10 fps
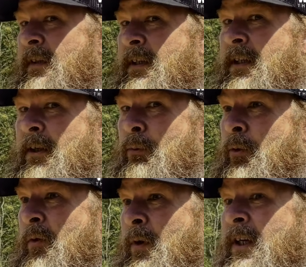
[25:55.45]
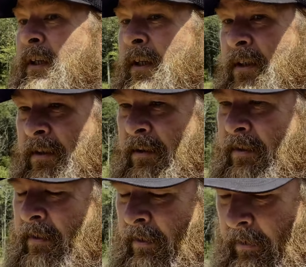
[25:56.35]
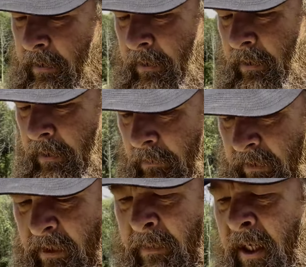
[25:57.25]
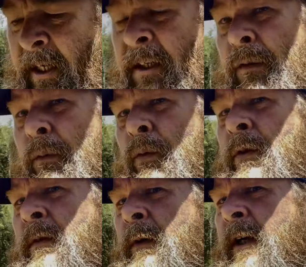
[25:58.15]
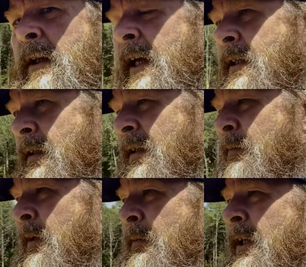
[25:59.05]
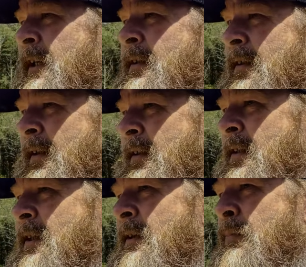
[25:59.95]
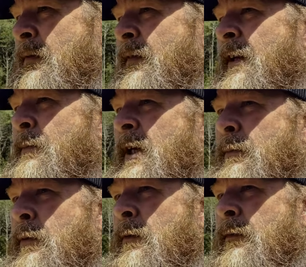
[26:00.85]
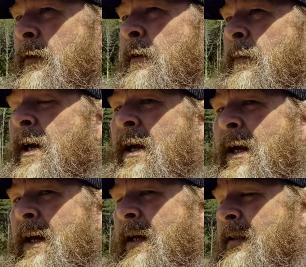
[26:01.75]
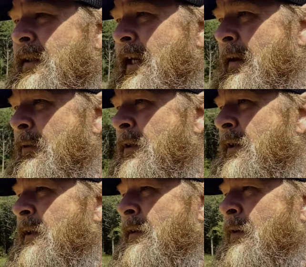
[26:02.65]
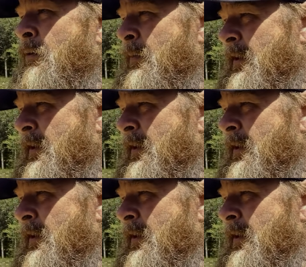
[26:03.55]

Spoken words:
the rules and regulations, which I'm not against rules and regulations, but I'm against things that prevent people from establishing home